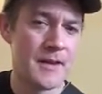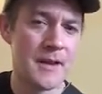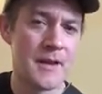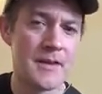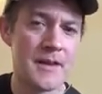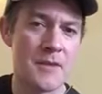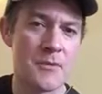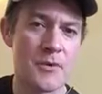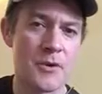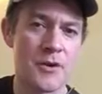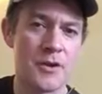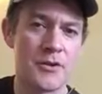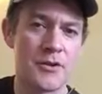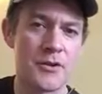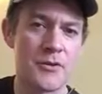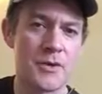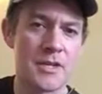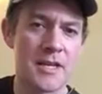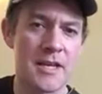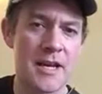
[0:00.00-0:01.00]
And then we're going to
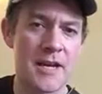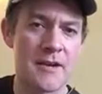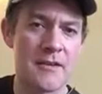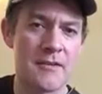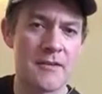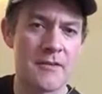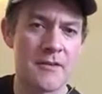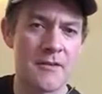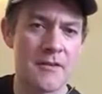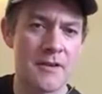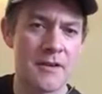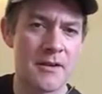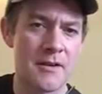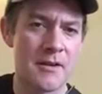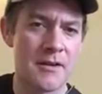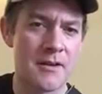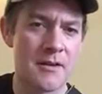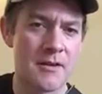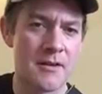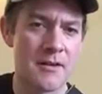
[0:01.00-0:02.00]
do it again.
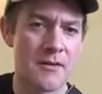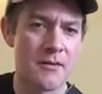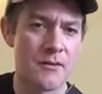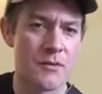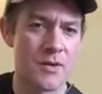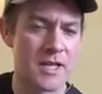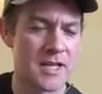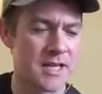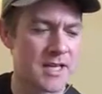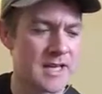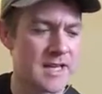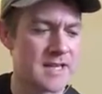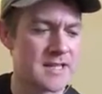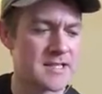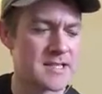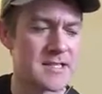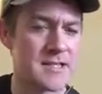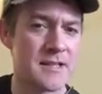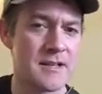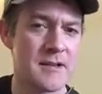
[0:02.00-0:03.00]

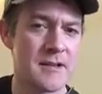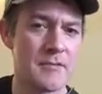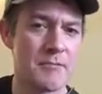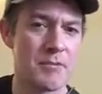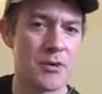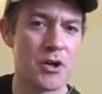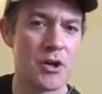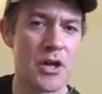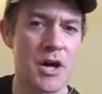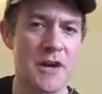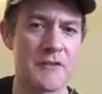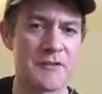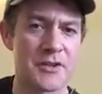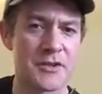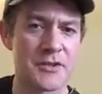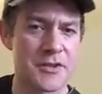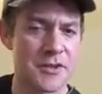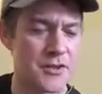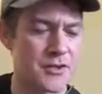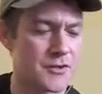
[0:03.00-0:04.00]
Release. Pull off
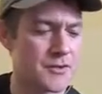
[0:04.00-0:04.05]
to 2,